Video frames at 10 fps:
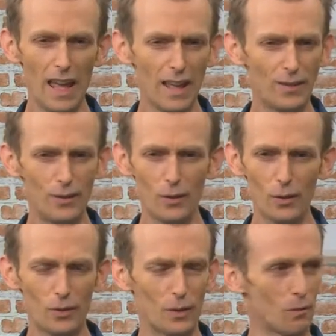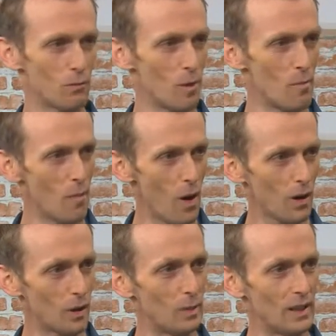It's just a
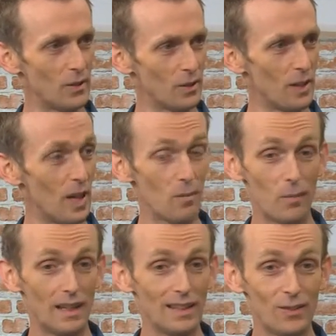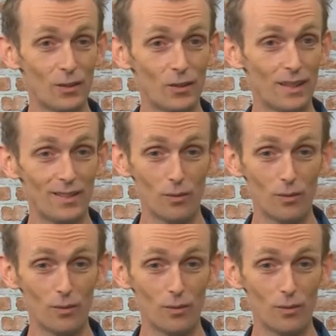remarkably good album, and it just gets